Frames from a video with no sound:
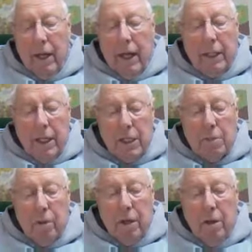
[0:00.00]
In
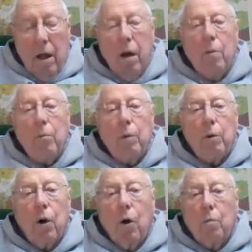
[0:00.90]
this one, we
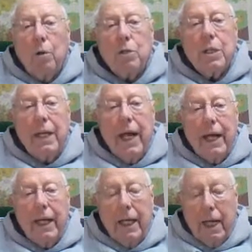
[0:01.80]
were almost
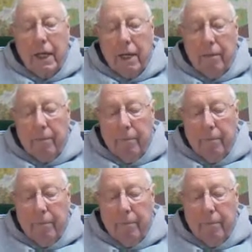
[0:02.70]
annihilated.